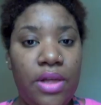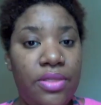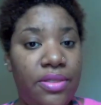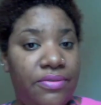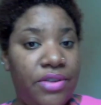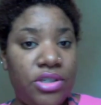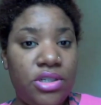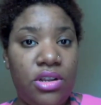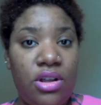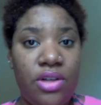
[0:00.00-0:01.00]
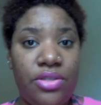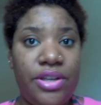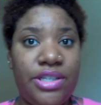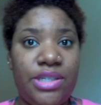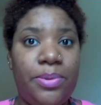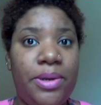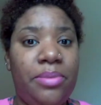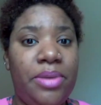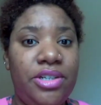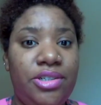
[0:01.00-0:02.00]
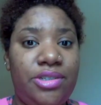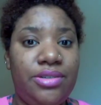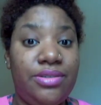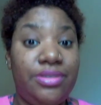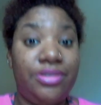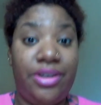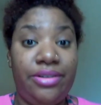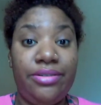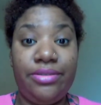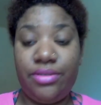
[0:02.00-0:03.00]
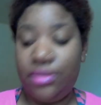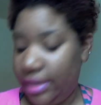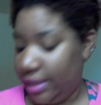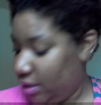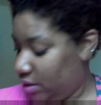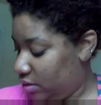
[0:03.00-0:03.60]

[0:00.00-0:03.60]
The first cloth is pretty much done. Like,